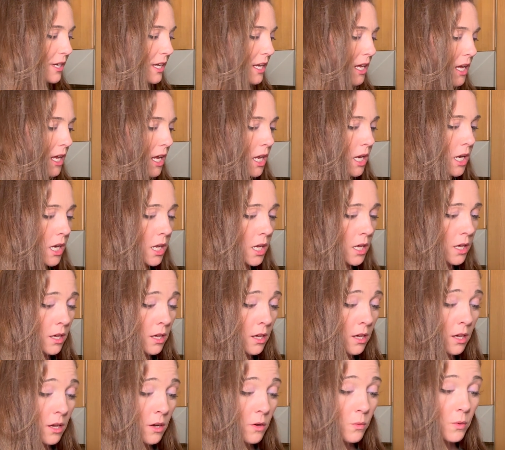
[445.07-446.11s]
in.
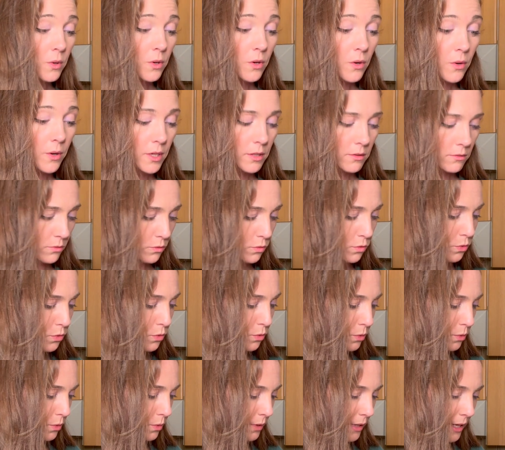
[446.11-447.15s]
We're going,
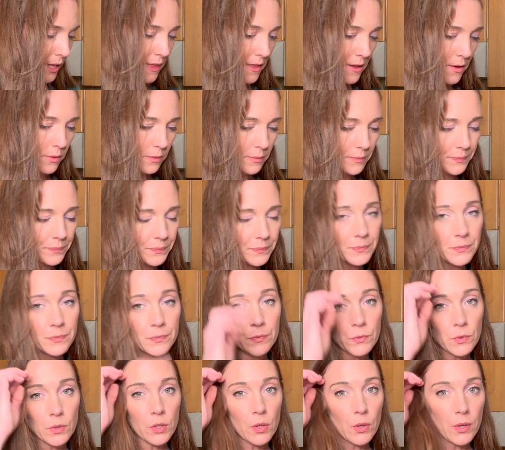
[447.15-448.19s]
hello.
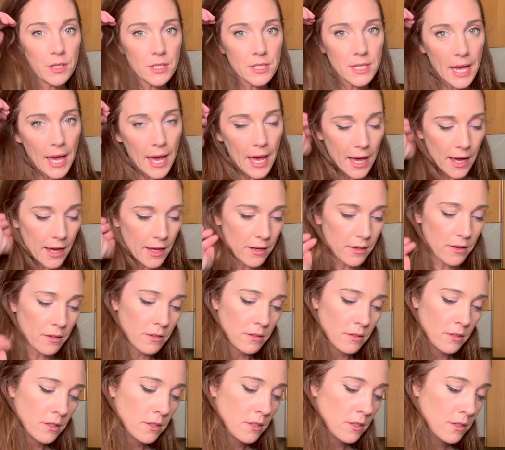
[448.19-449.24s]
We're going to add
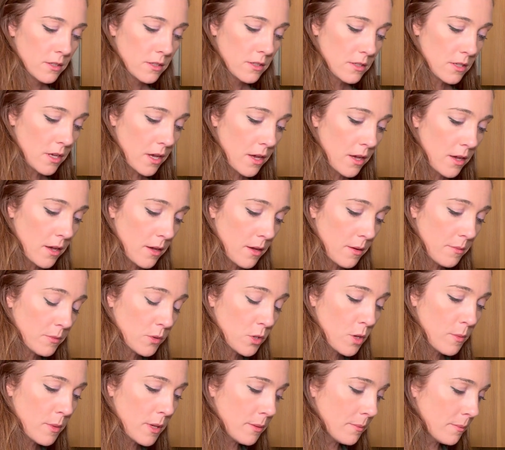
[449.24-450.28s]
some
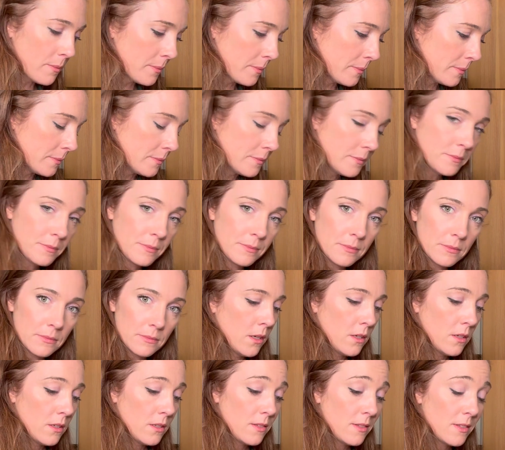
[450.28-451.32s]
cumin,
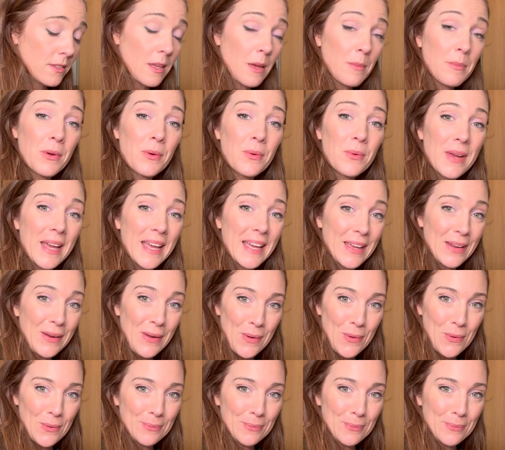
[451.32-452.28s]
some oregano,